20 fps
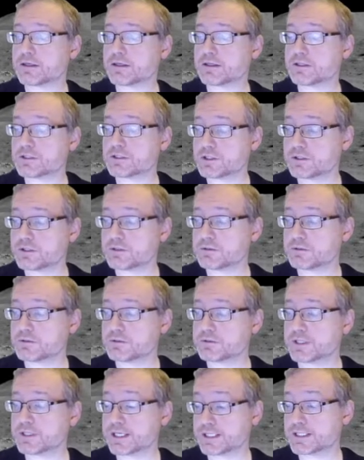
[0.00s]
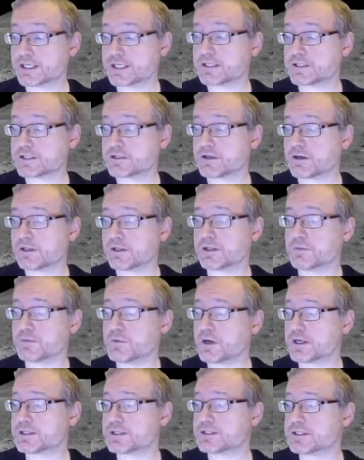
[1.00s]
to exist all at
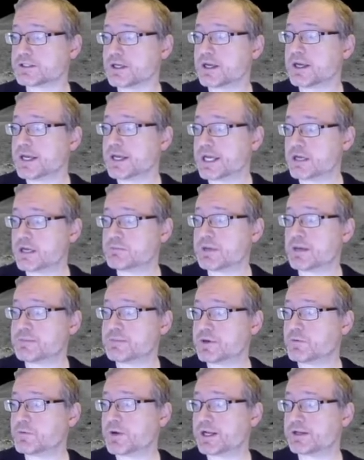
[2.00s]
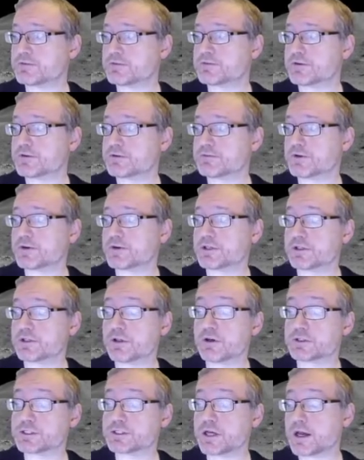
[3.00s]
once, it may be waiting for a very
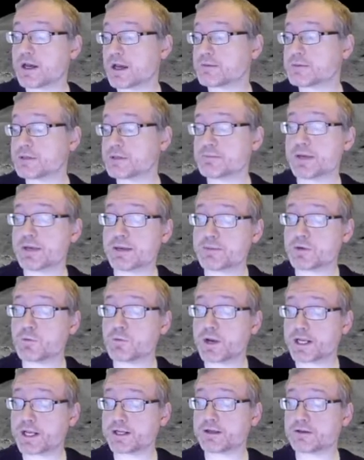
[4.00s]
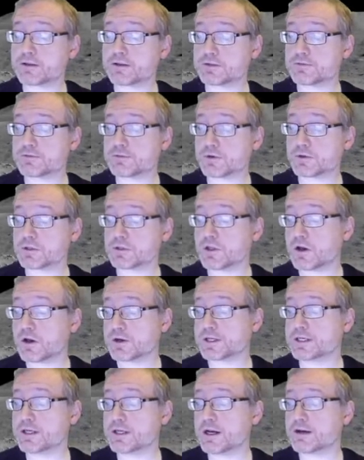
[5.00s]
long time, and it may be waiting for long
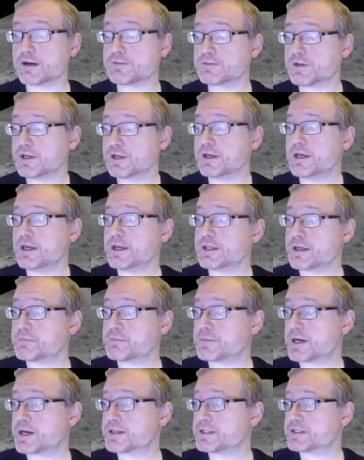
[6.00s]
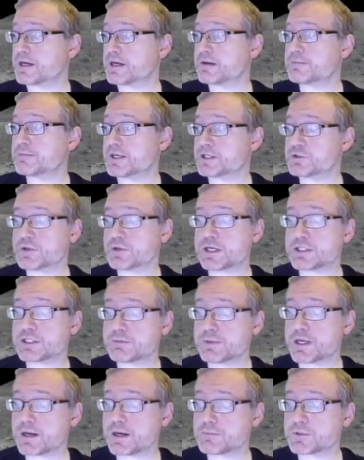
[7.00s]
enough that by the time that
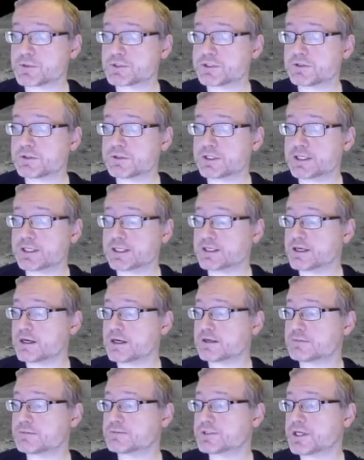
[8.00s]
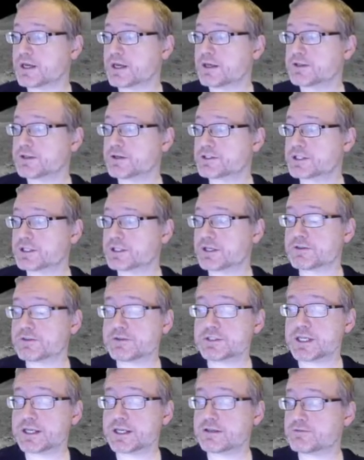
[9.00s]
transmit opportunity comes, there's another
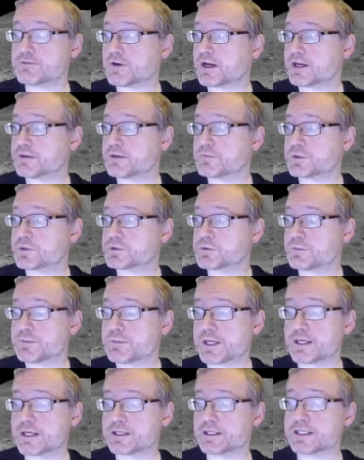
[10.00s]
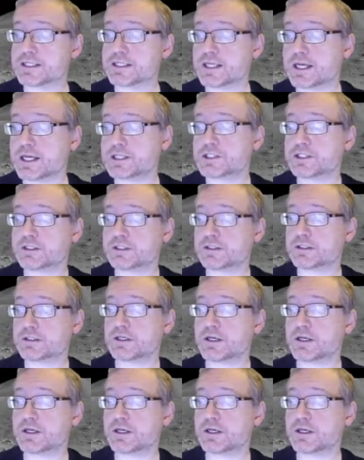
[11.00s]
data volume which would be in contention